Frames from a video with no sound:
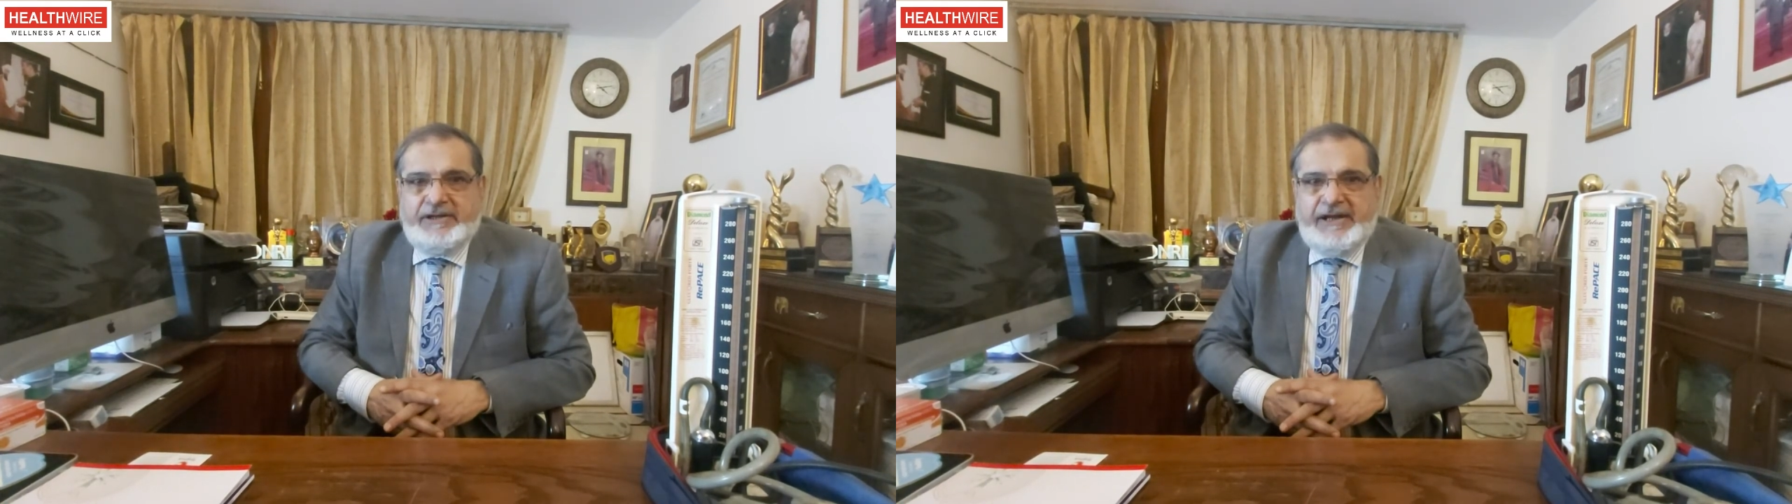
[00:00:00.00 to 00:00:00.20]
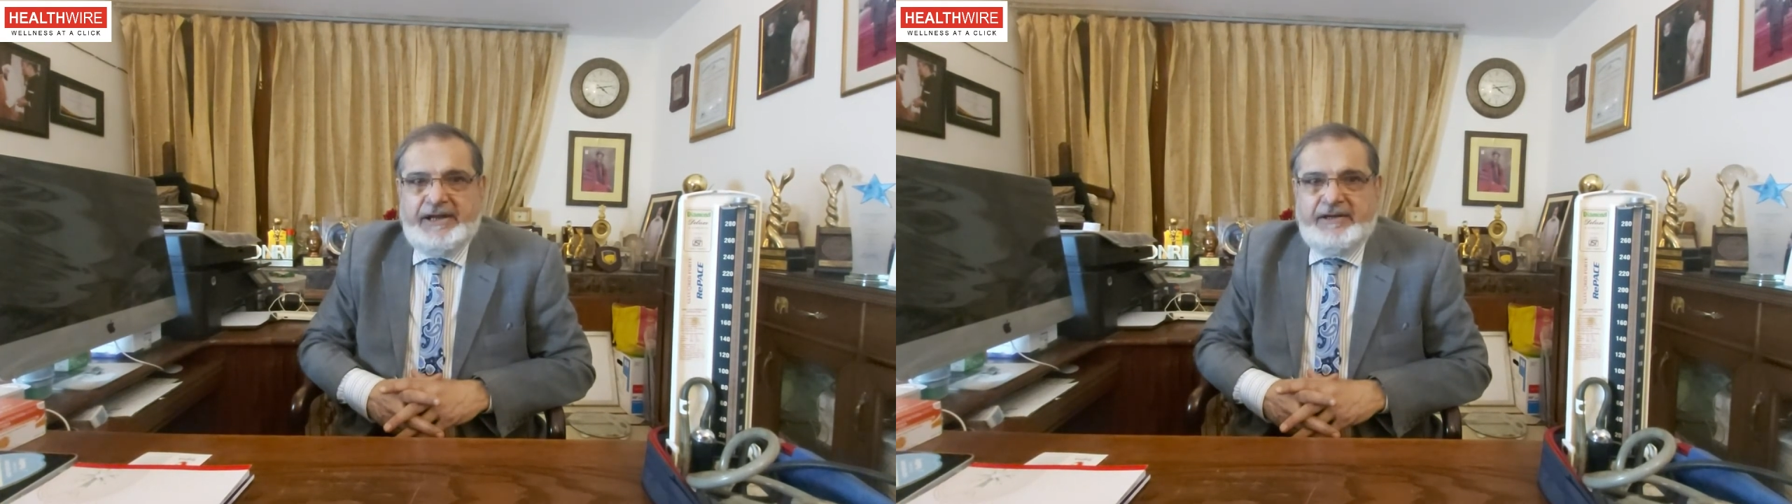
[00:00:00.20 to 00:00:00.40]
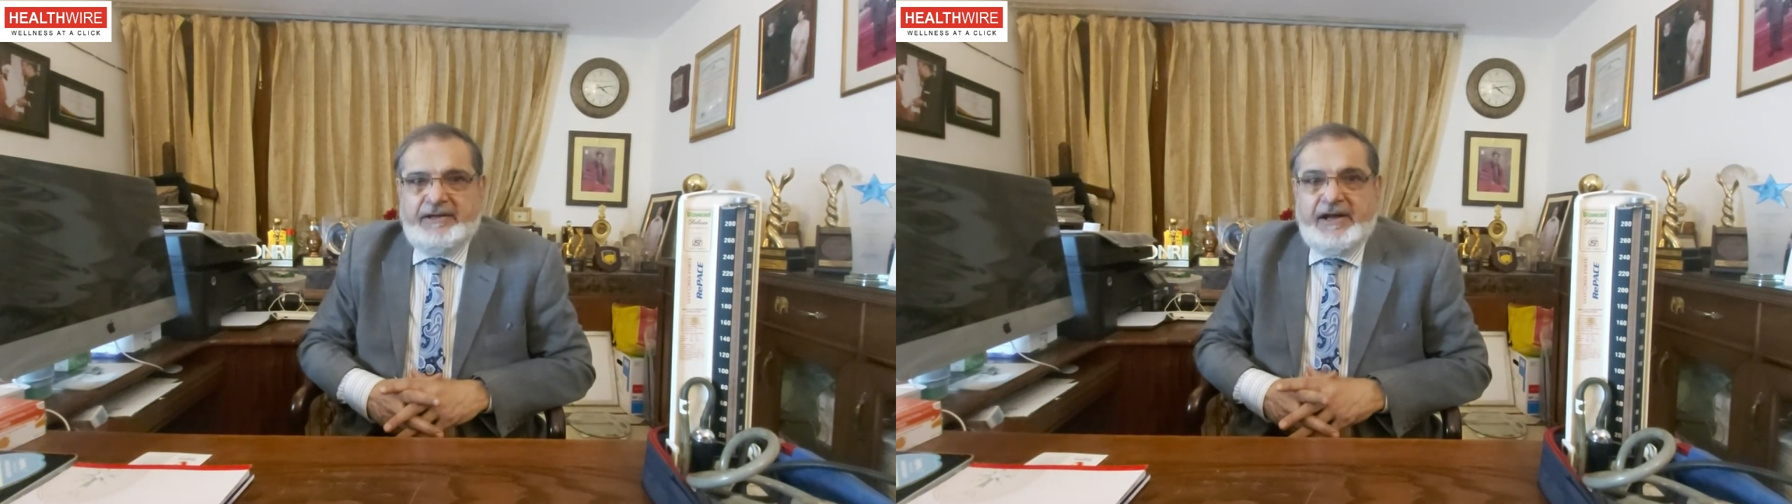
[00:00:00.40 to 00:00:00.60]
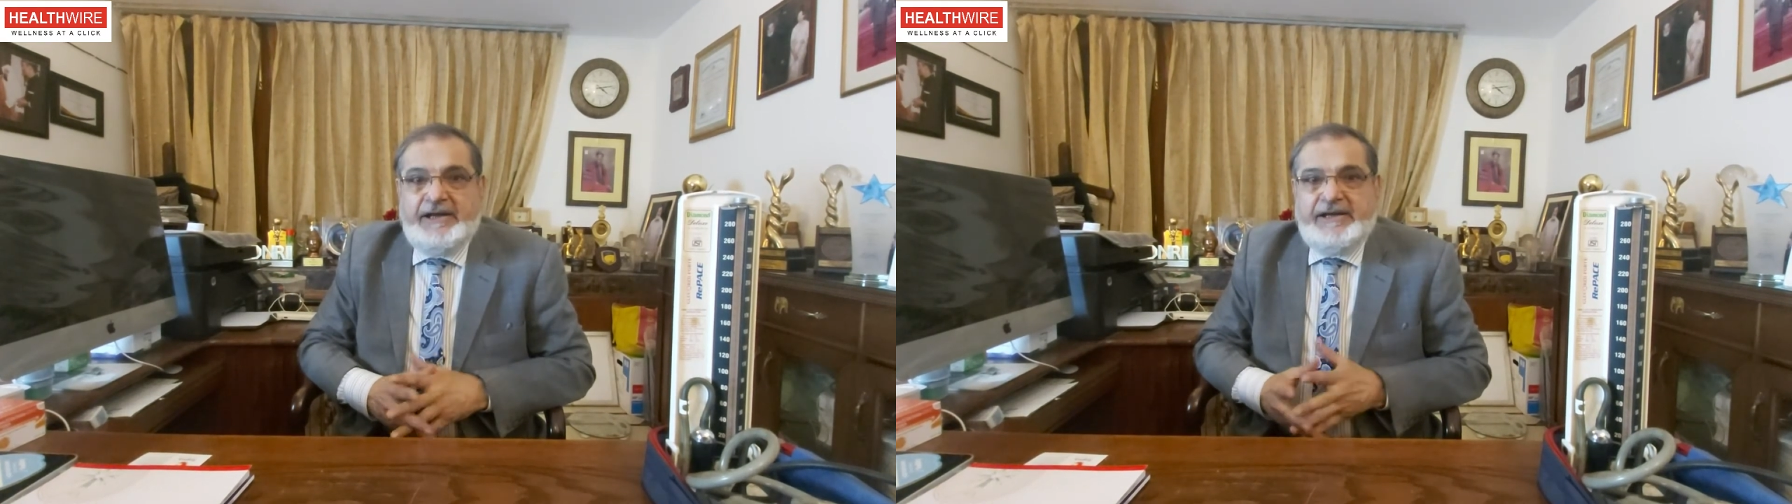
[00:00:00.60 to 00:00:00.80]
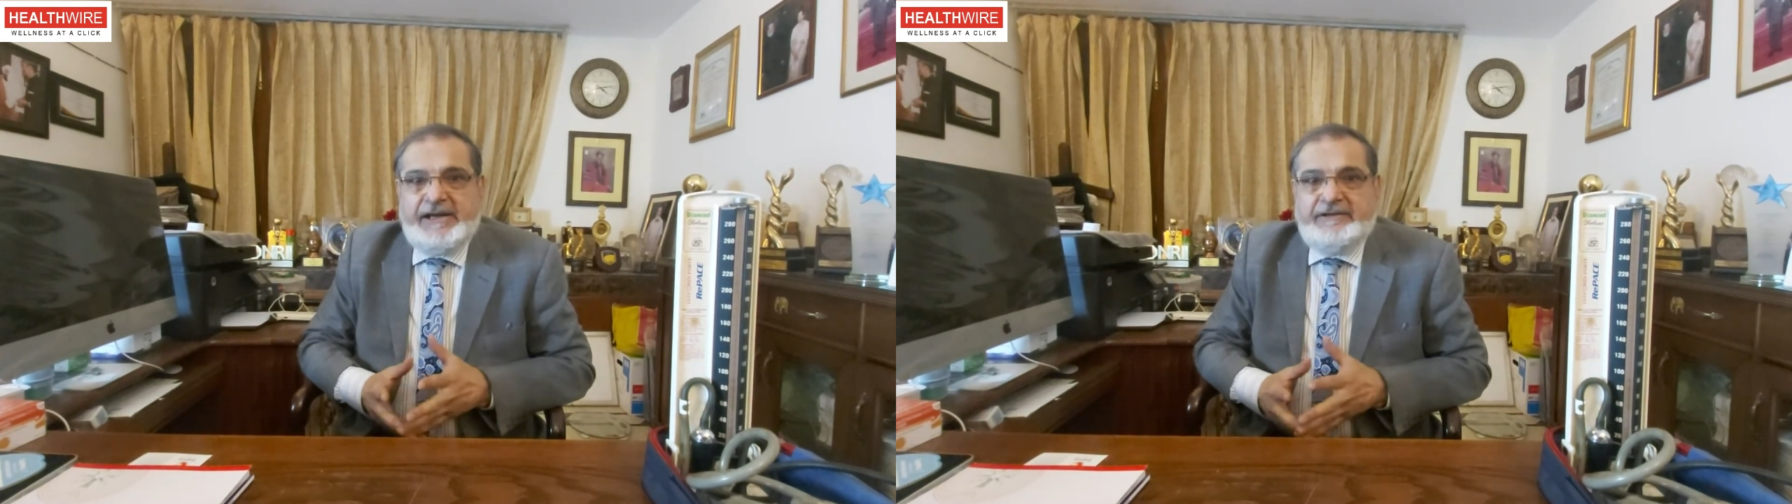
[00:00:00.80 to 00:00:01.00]
like
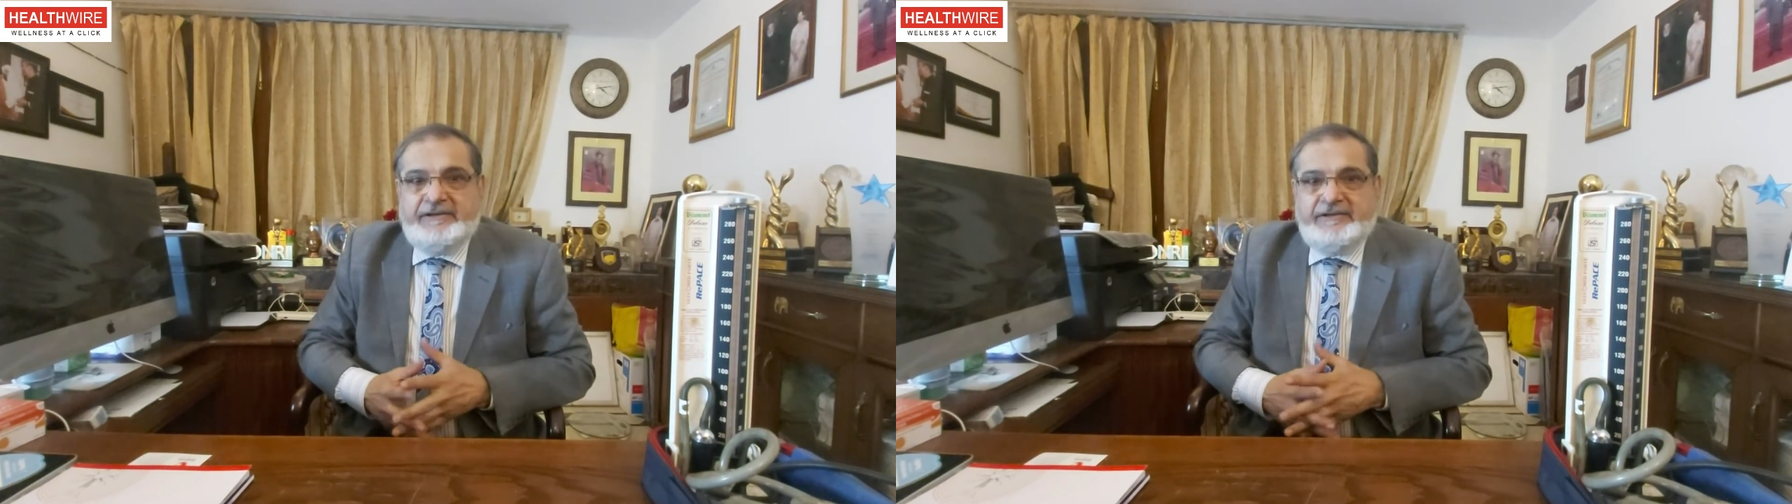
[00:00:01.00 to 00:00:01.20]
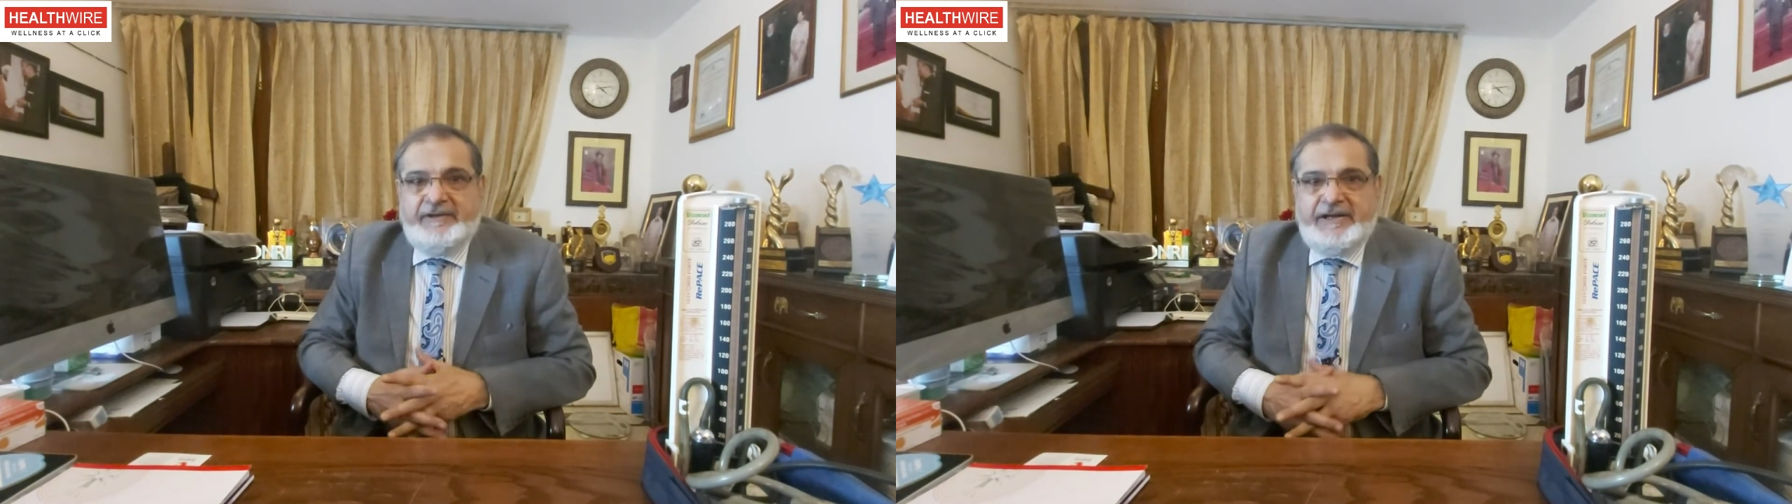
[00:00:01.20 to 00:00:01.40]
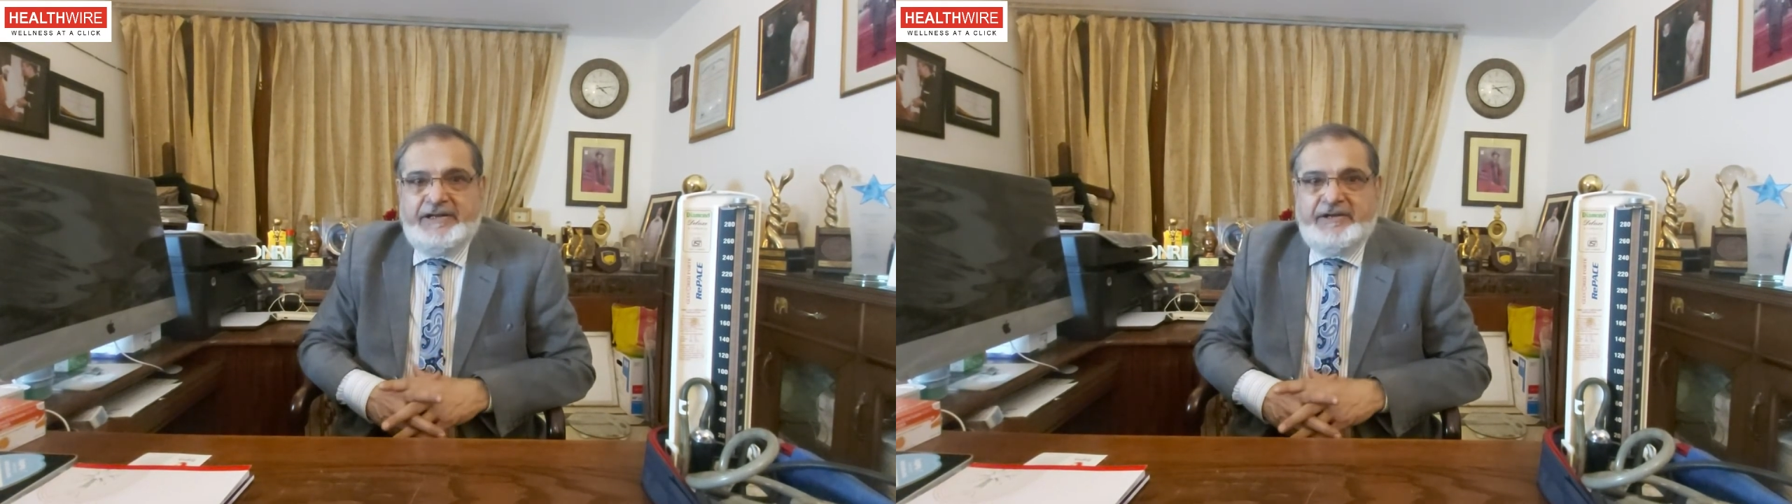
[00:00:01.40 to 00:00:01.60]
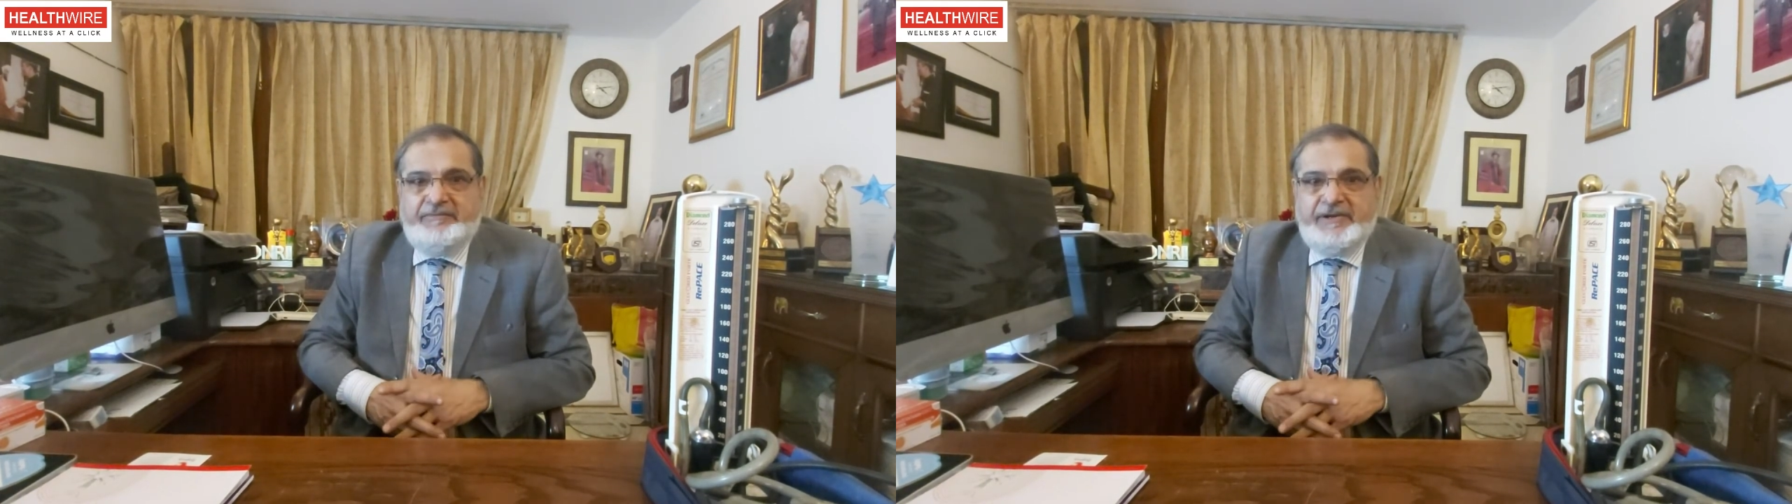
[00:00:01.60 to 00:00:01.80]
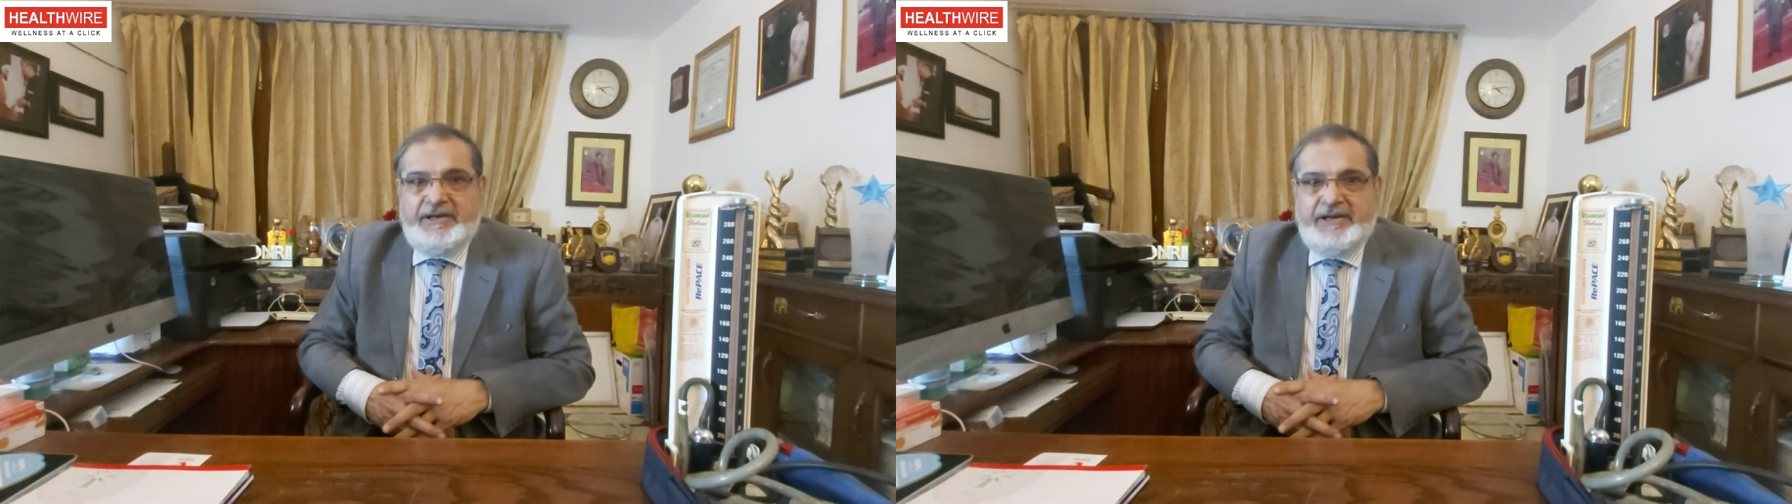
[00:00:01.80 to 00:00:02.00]
eye lens is very
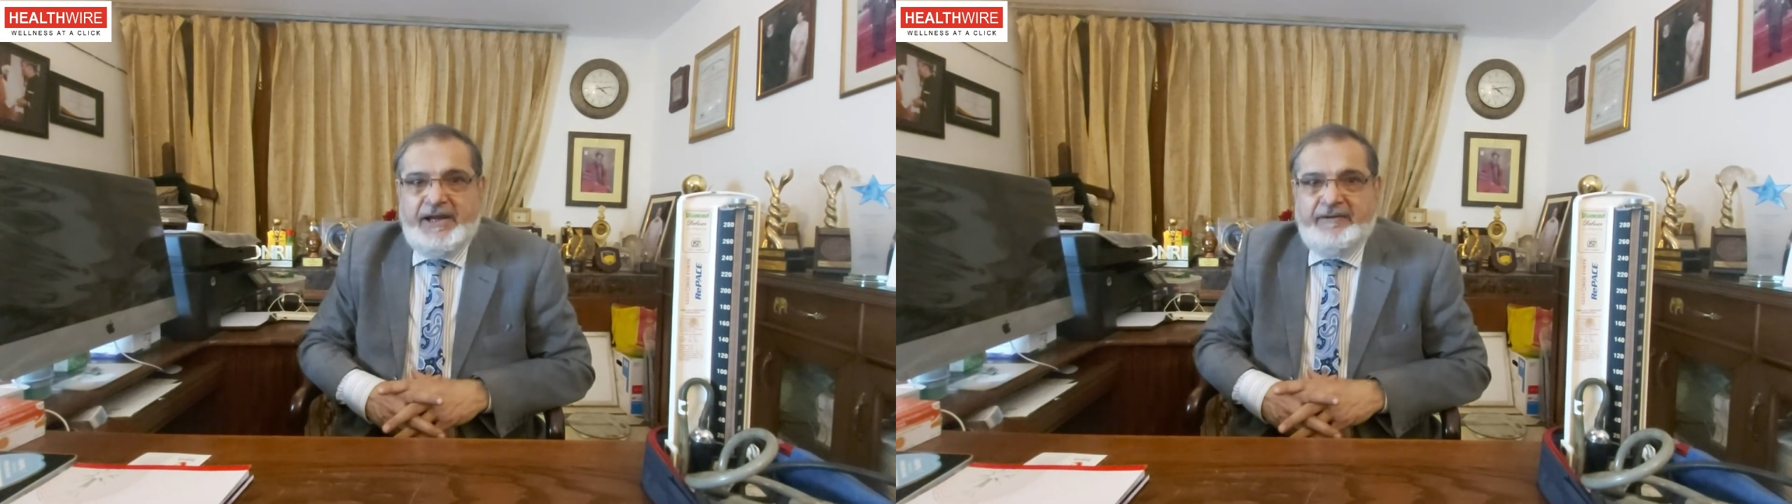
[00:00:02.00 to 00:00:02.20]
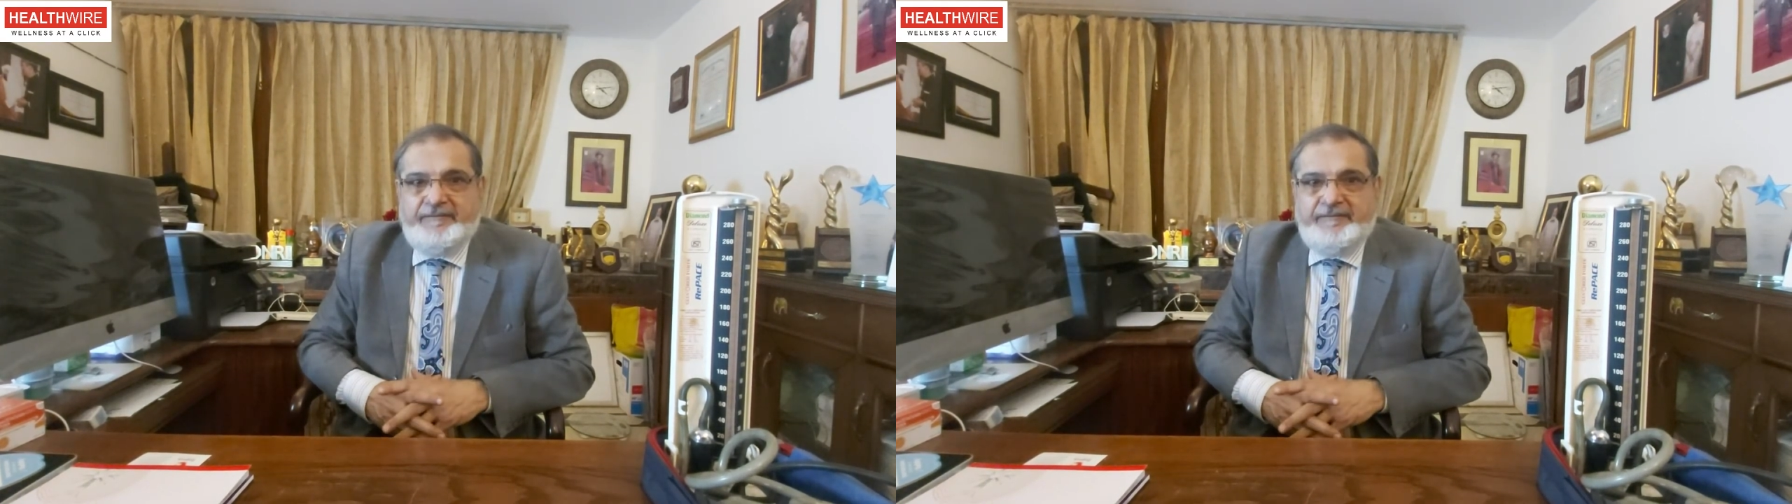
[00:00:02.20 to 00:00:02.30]
cheap in India.